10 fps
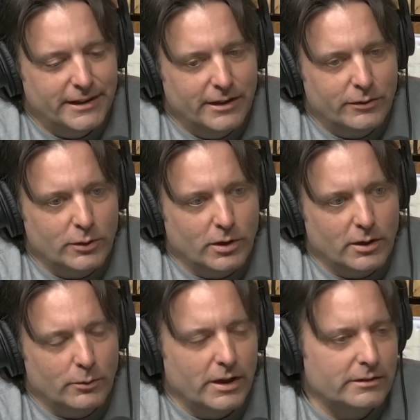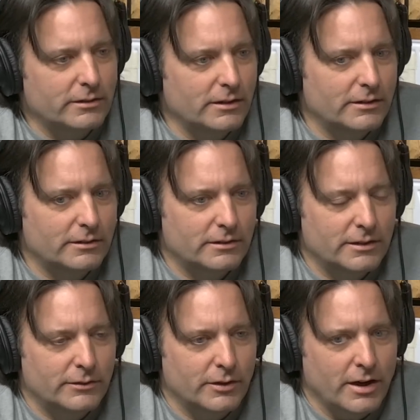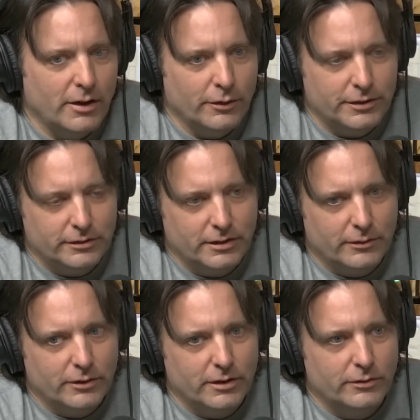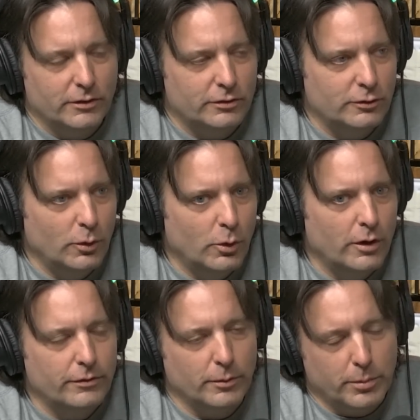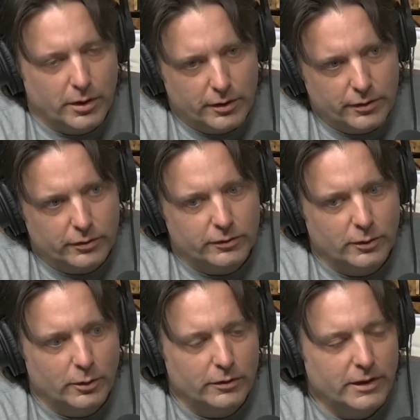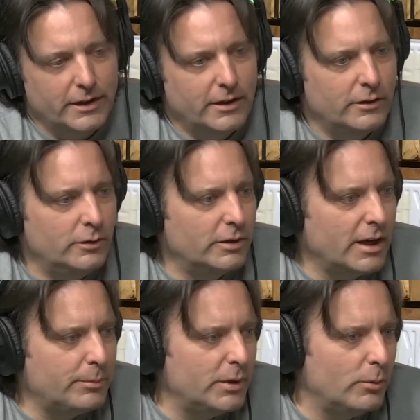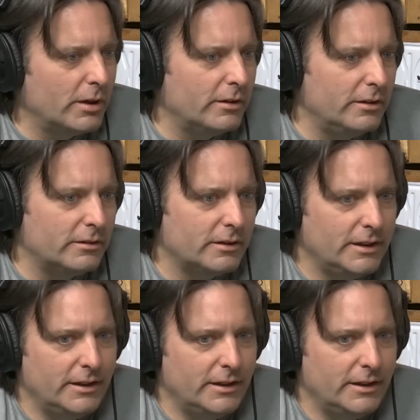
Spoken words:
if you are restless, if your health has suffered, if you snore, if your partner snores, do not be one of these